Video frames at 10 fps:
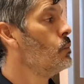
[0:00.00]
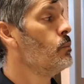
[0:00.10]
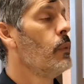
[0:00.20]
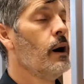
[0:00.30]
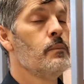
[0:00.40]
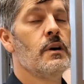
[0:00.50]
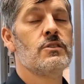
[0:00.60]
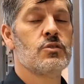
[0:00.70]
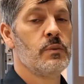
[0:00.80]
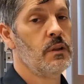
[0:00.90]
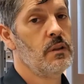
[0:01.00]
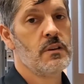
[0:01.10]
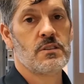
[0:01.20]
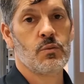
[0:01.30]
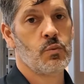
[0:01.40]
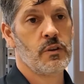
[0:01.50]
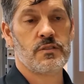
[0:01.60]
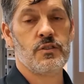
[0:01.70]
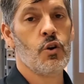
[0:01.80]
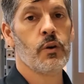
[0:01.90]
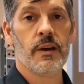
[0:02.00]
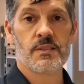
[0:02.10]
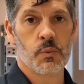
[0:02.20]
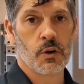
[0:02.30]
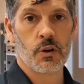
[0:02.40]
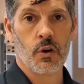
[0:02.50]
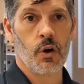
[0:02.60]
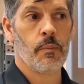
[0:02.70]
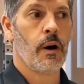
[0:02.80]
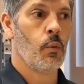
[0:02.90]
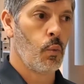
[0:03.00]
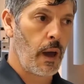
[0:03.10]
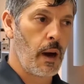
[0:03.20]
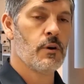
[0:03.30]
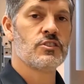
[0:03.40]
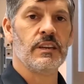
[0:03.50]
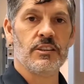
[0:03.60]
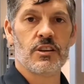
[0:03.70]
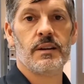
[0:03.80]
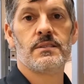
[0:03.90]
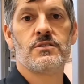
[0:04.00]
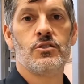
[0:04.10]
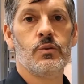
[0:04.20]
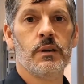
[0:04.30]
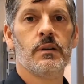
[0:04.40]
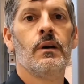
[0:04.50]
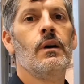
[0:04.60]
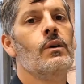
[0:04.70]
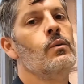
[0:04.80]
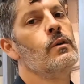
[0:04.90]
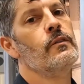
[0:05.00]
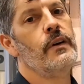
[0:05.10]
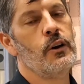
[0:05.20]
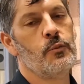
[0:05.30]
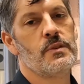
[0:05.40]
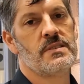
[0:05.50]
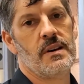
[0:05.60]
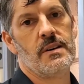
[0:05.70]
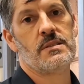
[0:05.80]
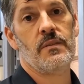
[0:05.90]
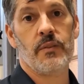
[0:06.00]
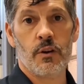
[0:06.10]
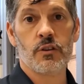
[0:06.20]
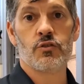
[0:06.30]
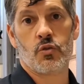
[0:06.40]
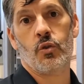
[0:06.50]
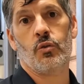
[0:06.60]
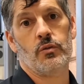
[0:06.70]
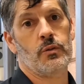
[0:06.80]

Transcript: by measurement. So there's no guesswork at all about how much each head is doing. We're very precise and very controlled.